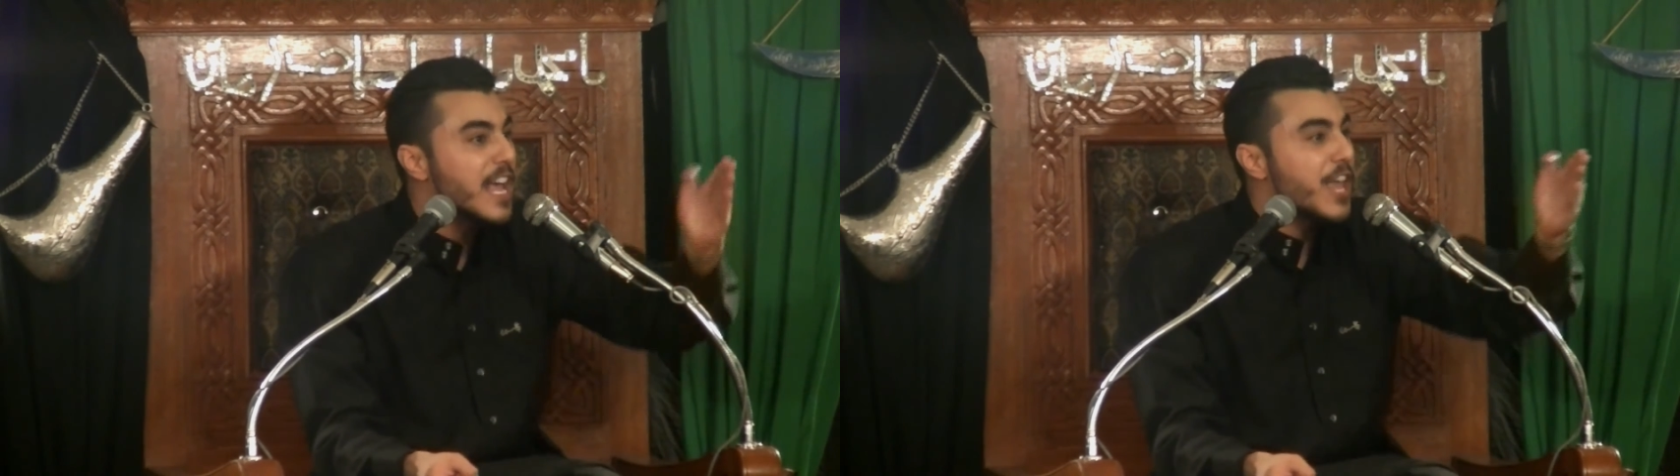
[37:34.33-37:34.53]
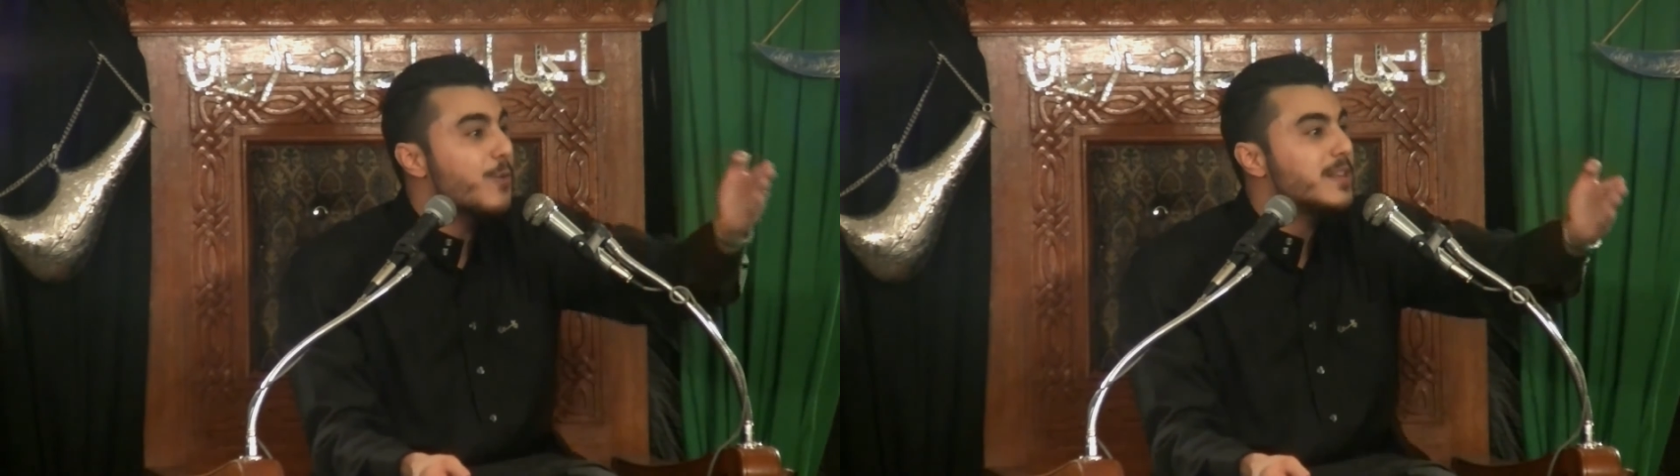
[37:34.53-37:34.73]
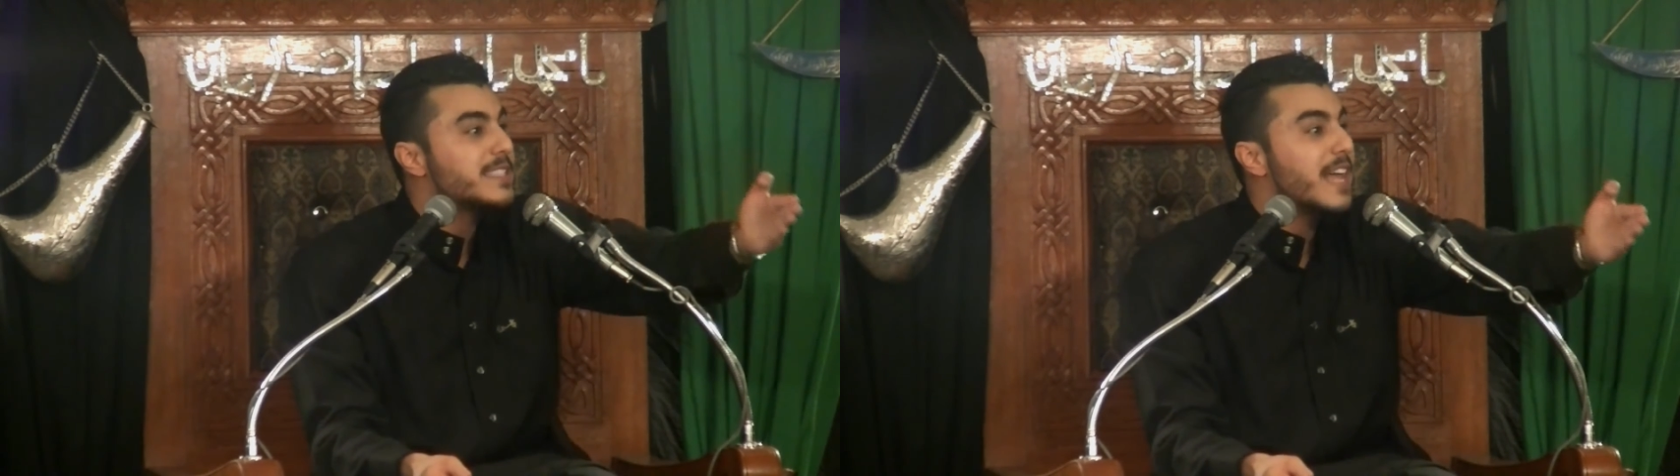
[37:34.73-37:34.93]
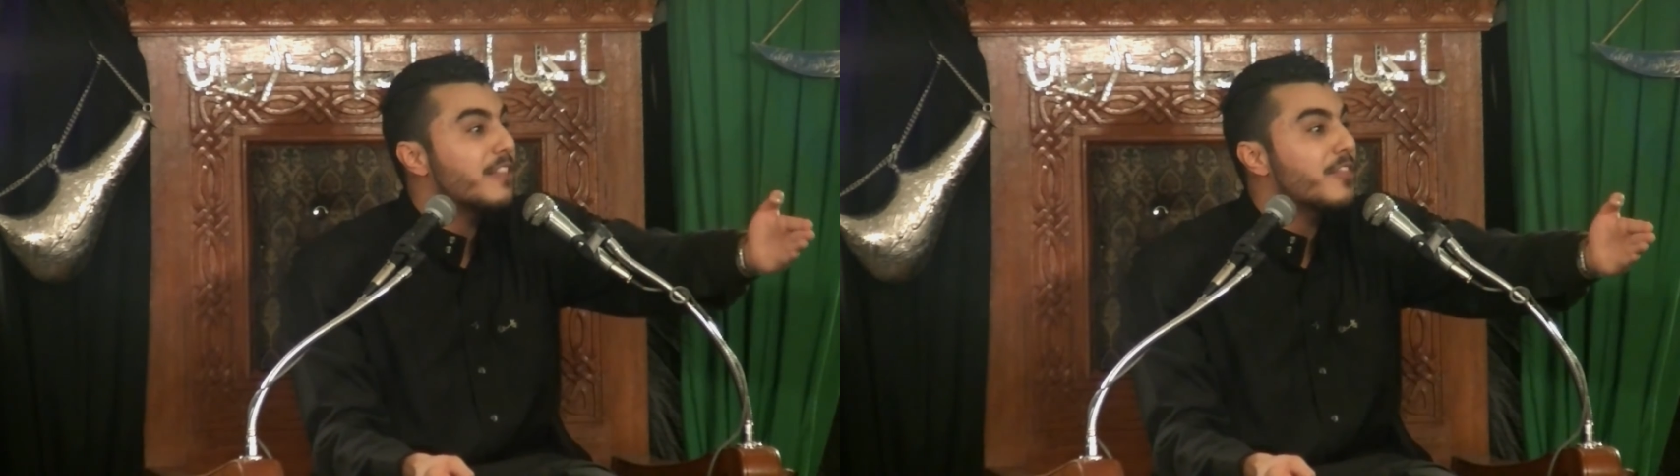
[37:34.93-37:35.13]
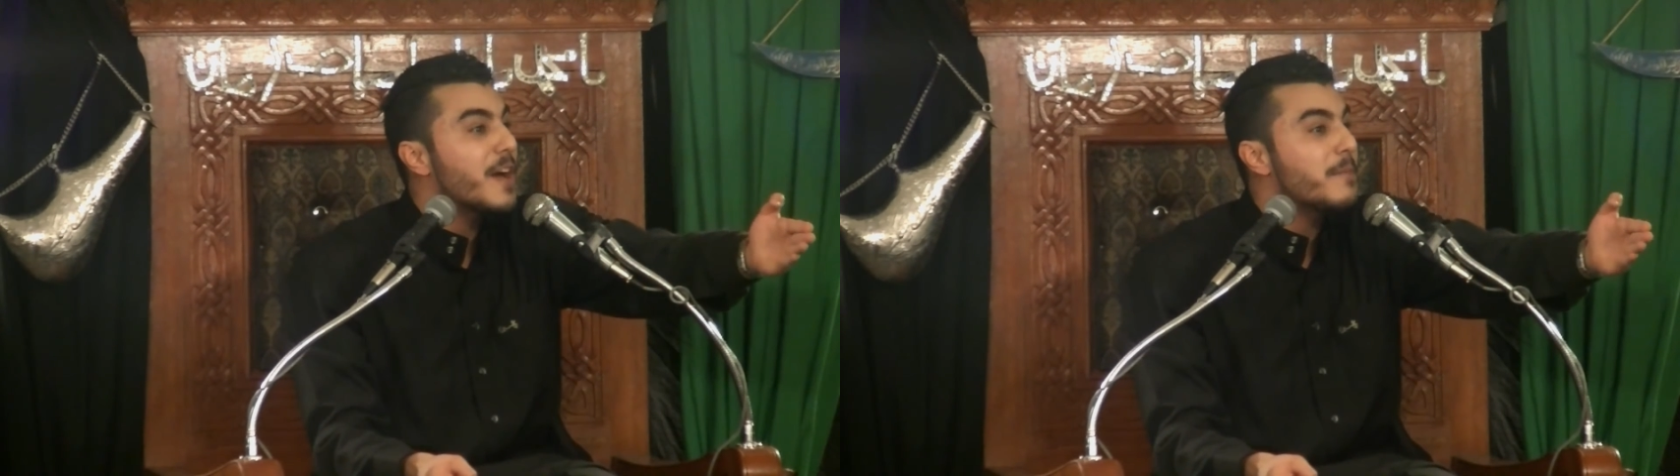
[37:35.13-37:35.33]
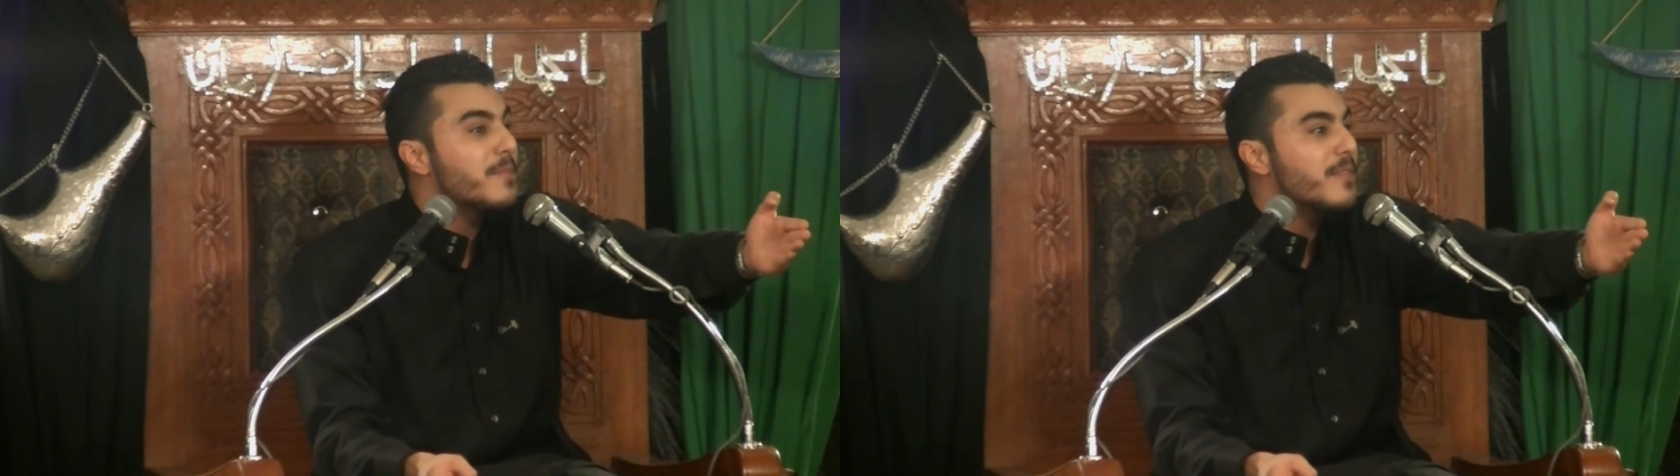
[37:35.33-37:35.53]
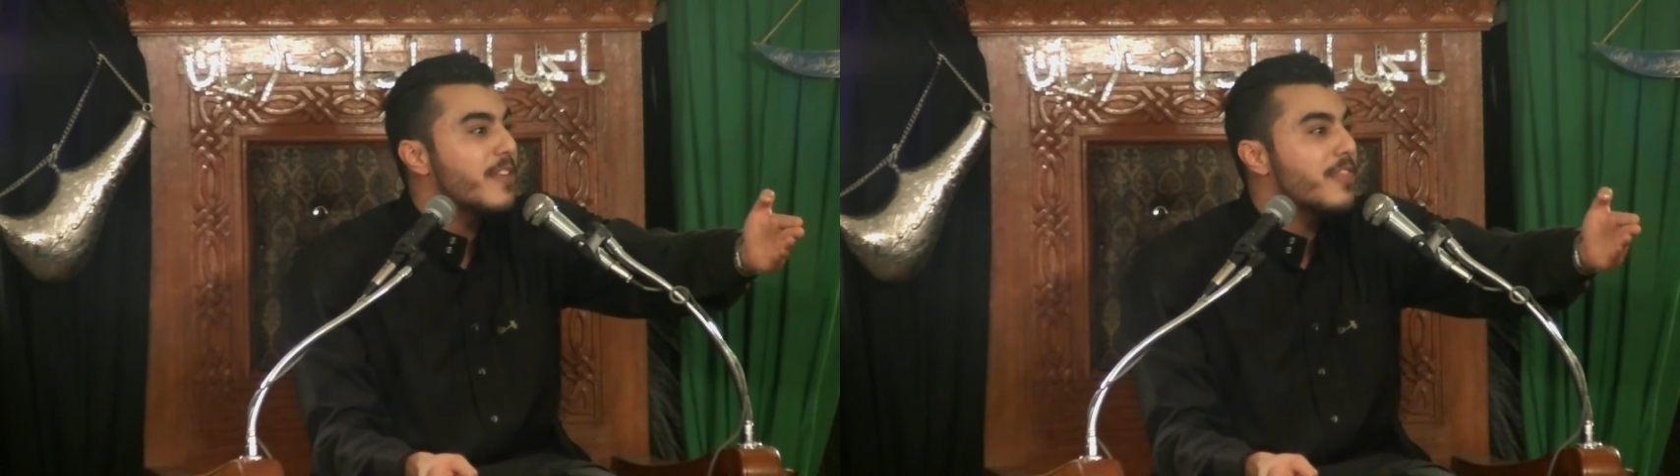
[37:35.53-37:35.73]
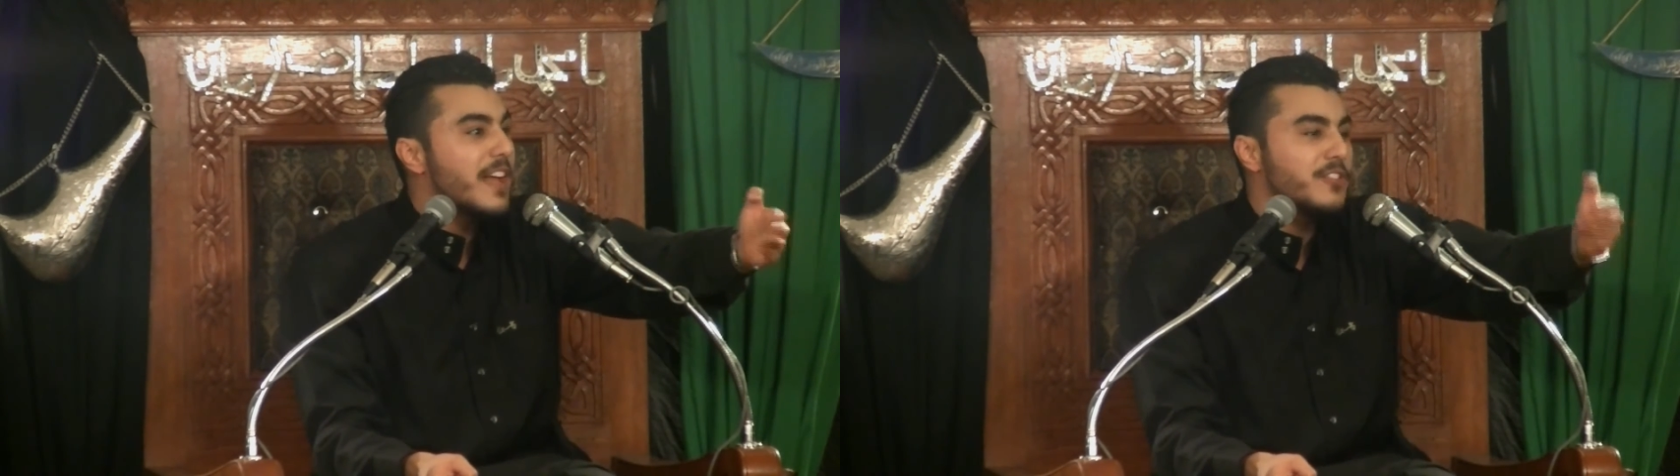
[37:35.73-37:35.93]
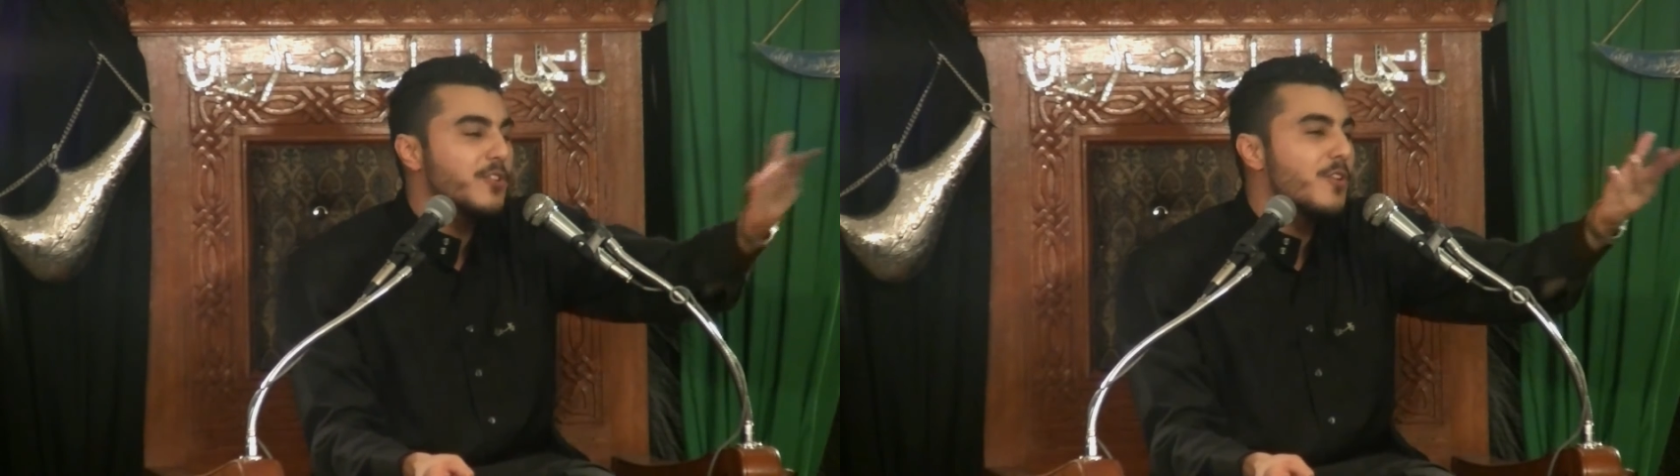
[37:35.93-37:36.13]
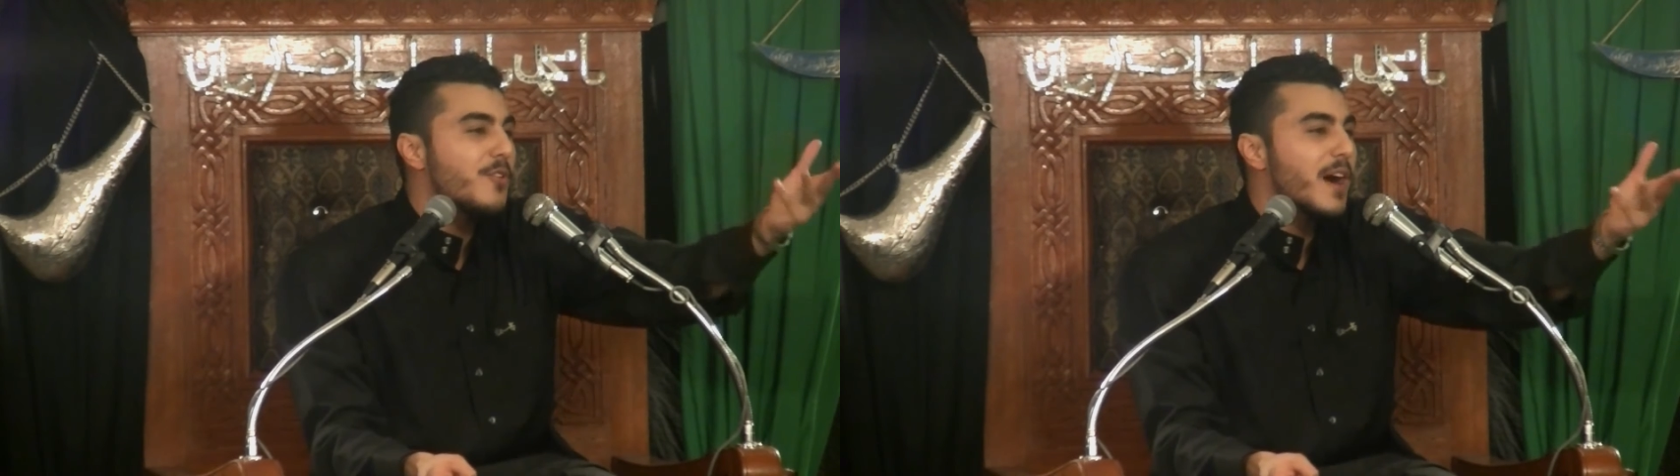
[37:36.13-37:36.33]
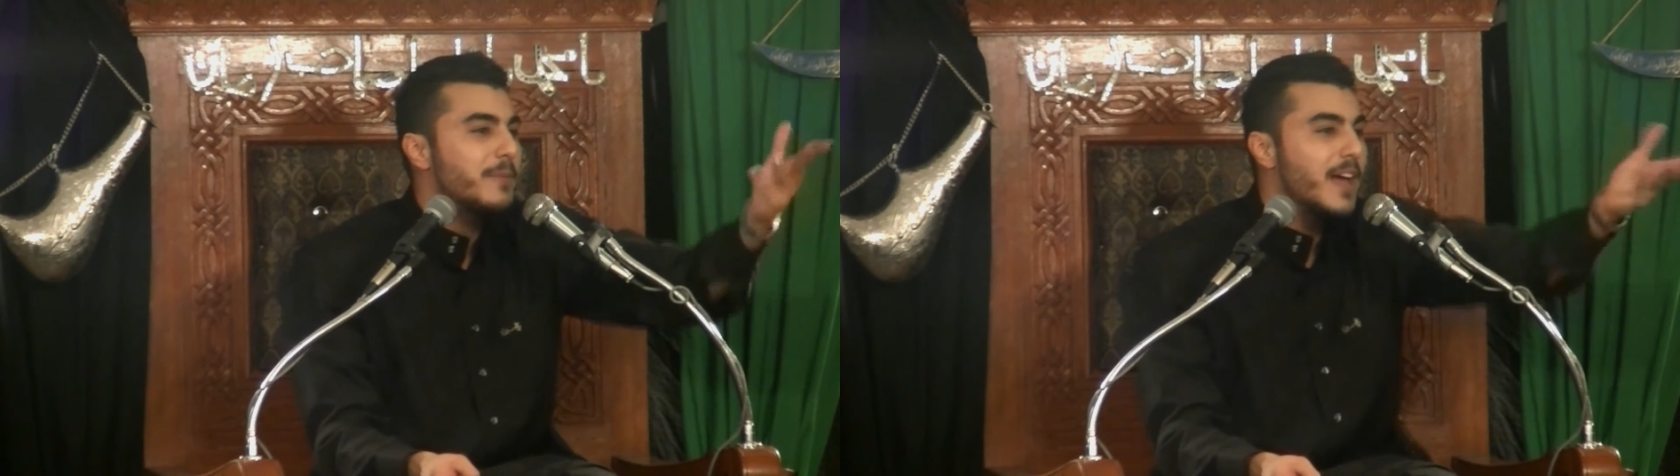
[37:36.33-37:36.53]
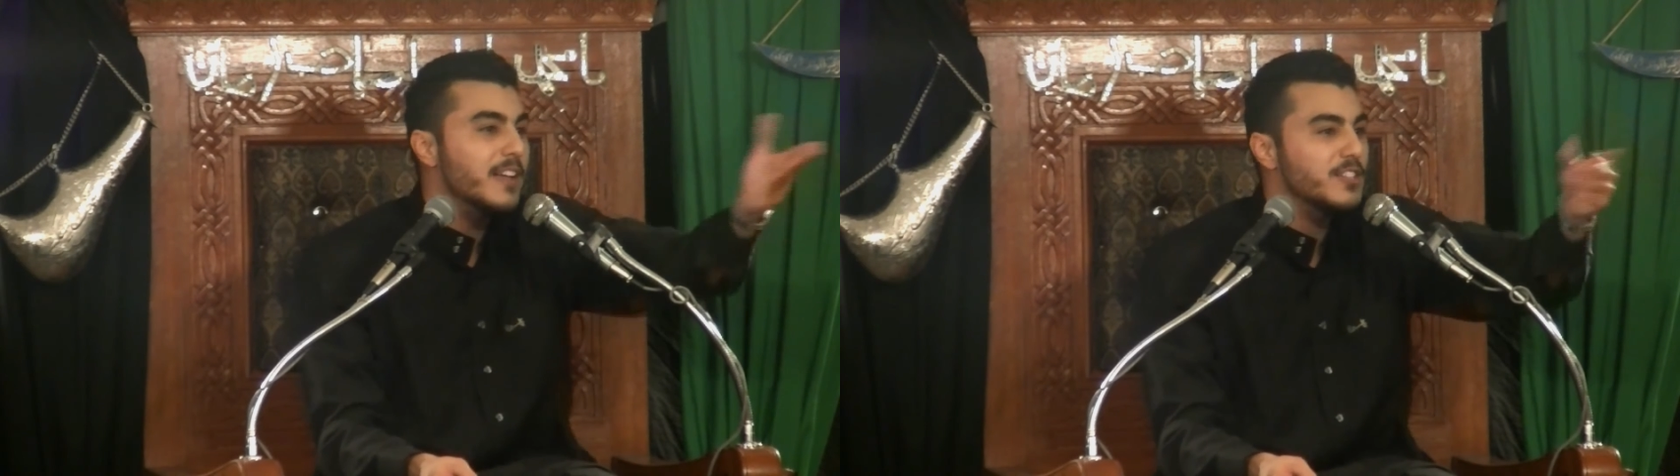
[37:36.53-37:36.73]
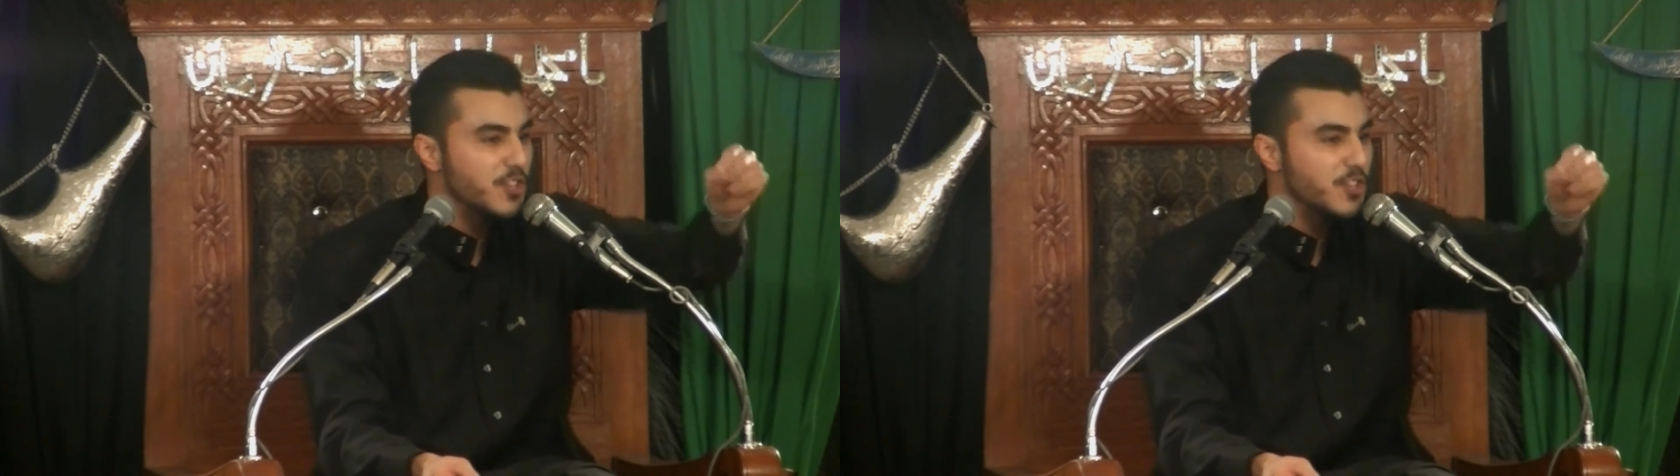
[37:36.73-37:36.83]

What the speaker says: He would tell them that, no, I'm not.